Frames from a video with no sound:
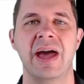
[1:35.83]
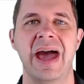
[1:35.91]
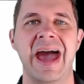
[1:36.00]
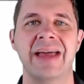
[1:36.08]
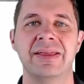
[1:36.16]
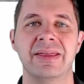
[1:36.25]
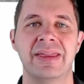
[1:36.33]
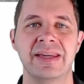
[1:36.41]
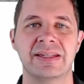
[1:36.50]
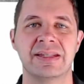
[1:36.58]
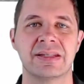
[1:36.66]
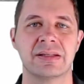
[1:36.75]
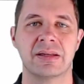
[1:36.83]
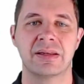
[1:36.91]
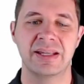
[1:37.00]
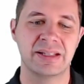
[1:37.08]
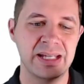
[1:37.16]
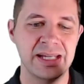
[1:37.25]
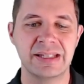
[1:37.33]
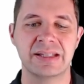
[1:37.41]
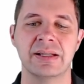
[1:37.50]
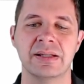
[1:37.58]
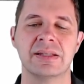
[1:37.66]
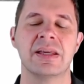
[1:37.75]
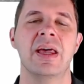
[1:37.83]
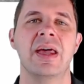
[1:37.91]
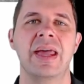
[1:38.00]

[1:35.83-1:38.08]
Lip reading: And this distance